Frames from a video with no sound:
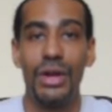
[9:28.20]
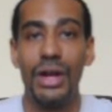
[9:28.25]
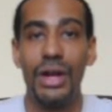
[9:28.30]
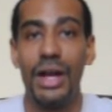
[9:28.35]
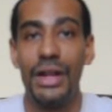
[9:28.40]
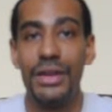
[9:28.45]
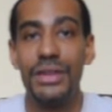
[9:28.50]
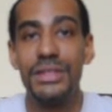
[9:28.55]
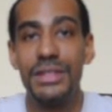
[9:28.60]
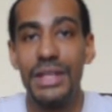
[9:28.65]

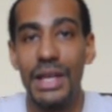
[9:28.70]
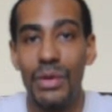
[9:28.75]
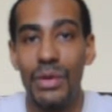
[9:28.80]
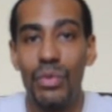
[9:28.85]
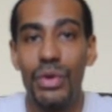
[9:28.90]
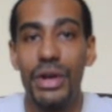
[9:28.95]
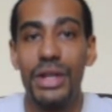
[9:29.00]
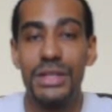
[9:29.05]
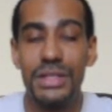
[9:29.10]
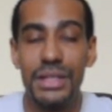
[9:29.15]
understand
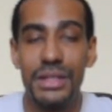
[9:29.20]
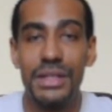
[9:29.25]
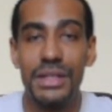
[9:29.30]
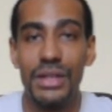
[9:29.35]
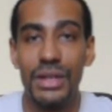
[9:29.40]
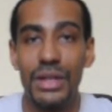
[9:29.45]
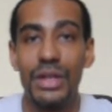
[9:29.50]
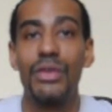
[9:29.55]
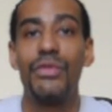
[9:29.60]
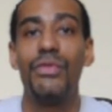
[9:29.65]
what is it to
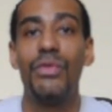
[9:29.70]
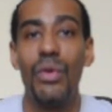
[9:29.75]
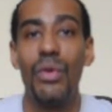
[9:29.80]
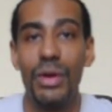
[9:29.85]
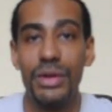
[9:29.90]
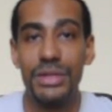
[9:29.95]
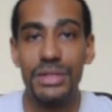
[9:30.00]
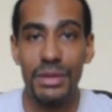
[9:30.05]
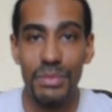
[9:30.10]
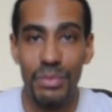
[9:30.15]
look for
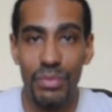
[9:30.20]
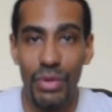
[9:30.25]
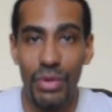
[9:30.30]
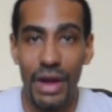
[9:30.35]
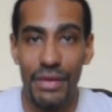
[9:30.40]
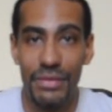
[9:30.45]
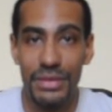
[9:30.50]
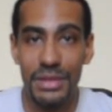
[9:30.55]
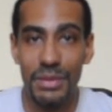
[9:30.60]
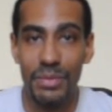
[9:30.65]
in some
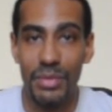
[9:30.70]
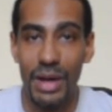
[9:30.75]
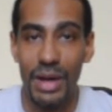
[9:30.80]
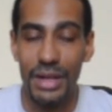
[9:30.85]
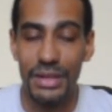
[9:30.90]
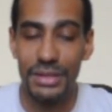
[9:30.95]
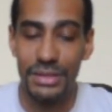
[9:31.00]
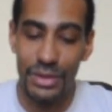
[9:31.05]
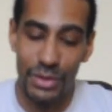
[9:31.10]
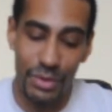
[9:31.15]
privacy
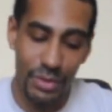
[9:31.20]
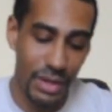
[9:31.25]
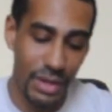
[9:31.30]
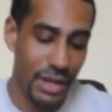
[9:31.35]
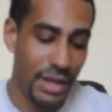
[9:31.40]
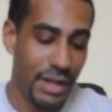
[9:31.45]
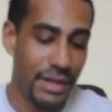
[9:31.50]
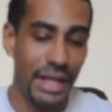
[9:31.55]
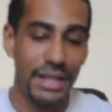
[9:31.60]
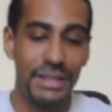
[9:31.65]
policy. So
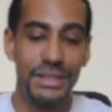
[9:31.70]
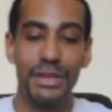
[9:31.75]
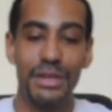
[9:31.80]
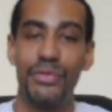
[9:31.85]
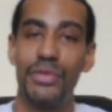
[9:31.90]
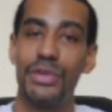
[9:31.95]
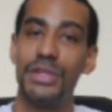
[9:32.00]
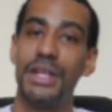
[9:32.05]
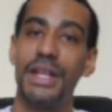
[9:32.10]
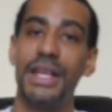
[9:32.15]
that's it
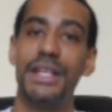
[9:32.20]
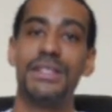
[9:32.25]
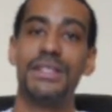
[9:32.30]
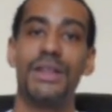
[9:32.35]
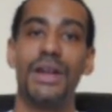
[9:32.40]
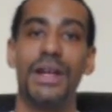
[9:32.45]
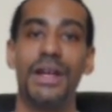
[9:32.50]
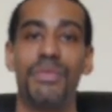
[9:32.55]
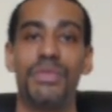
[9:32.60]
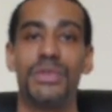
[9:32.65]
for
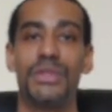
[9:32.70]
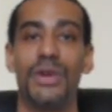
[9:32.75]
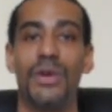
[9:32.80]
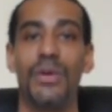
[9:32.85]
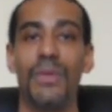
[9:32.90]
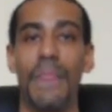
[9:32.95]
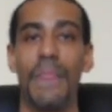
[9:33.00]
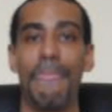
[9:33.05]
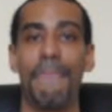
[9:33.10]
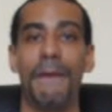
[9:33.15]
today's
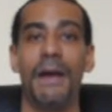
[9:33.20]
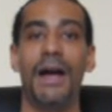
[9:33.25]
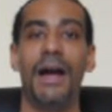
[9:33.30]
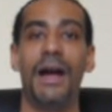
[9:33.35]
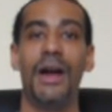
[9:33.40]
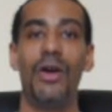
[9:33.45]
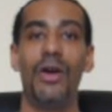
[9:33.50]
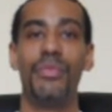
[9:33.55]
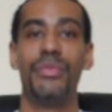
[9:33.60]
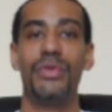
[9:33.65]
episode.
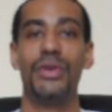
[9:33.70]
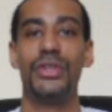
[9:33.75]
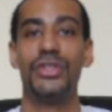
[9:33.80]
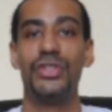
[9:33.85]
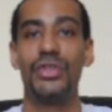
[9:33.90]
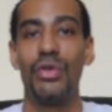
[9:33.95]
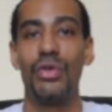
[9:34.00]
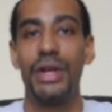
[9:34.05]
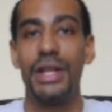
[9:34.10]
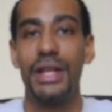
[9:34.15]
I hope you
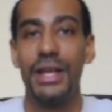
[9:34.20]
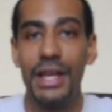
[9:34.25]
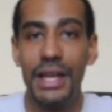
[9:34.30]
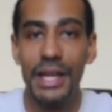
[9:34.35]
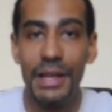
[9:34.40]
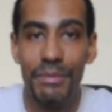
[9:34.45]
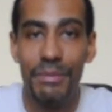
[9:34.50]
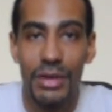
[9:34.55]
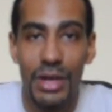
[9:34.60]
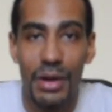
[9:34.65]
enjoyed.
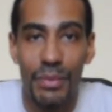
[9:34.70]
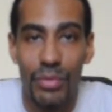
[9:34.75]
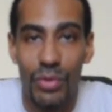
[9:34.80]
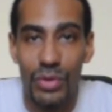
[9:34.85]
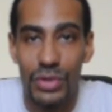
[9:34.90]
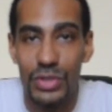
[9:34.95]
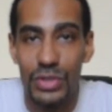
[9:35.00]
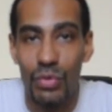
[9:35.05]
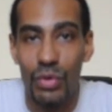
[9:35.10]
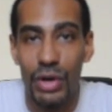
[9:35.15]
Hit me up
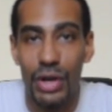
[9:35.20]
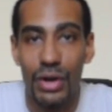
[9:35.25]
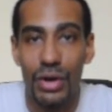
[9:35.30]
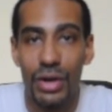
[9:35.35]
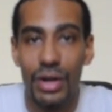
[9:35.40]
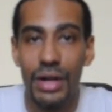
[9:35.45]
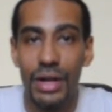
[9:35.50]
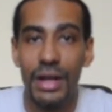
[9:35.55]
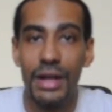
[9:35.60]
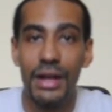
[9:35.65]
on Twitter.
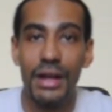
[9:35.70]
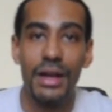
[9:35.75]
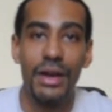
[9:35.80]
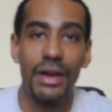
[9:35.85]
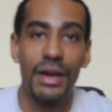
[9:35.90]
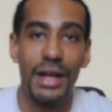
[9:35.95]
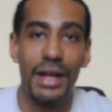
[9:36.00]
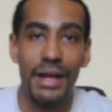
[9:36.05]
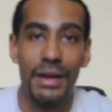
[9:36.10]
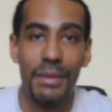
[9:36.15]

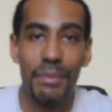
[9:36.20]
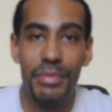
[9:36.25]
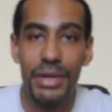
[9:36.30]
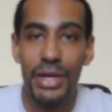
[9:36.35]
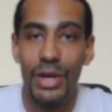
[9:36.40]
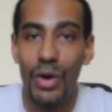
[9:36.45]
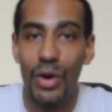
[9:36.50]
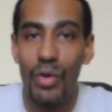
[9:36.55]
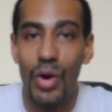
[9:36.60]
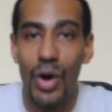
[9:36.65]

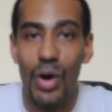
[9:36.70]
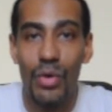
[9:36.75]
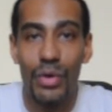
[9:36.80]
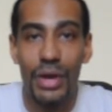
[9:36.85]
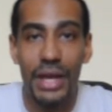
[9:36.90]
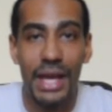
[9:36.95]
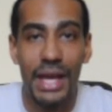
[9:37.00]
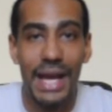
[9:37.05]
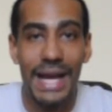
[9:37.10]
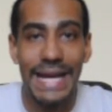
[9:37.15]

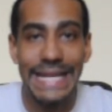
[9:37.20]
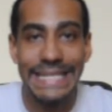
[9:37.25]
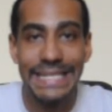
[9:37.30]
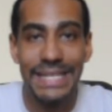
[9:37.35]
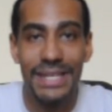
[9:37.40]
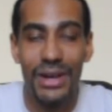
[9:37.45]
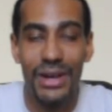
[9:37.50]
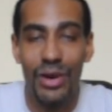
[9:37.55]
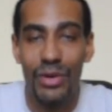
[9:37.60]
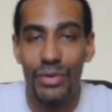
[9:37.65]

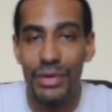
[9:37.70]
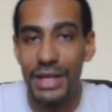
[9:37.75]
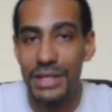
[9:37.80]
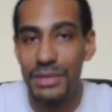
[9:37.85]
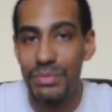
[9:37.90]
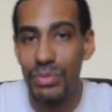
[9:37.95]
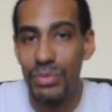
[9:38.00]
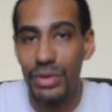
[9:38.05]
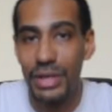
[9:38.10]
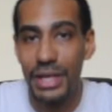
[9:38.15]
Bookido, that's
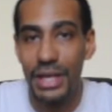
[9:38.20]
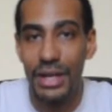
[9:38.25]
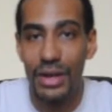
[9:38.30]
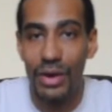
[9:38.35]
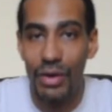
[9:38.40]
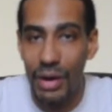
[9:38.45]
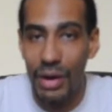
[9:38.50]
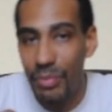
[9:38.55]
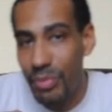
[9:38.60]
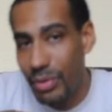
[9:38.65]

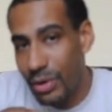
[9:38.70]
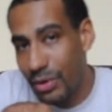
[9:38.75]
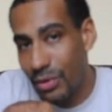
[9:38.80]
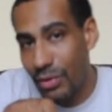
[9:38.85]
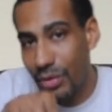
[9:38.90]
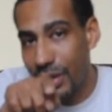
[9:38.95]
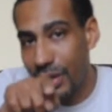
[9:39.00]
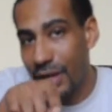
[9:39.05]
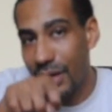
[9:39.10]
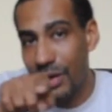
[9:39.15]
Bookido. I'll put it
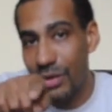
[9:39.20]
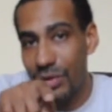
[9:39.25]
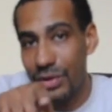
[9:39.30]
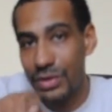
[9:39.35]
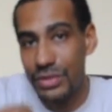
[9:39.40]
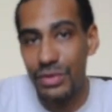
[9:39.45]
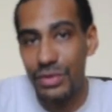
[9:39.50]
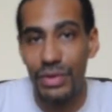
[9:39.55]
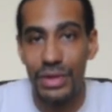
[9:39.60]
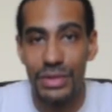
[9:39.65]
on there on the
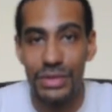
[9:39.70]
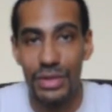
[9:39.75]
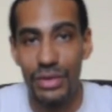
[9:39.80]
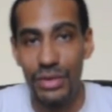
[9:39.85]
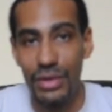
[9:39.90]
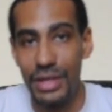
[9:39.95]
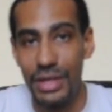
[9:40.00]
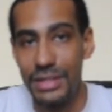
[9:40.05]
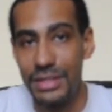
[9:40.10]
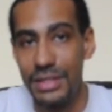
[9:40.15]
screen so
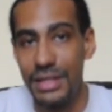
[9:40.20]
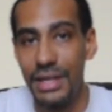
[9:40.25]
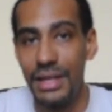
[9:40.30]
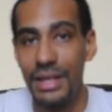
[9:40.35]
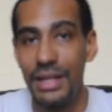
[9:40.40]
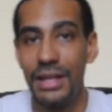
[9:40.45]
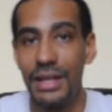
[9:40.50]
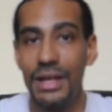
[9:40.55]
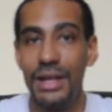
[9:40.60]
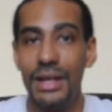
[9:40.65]
you can see it.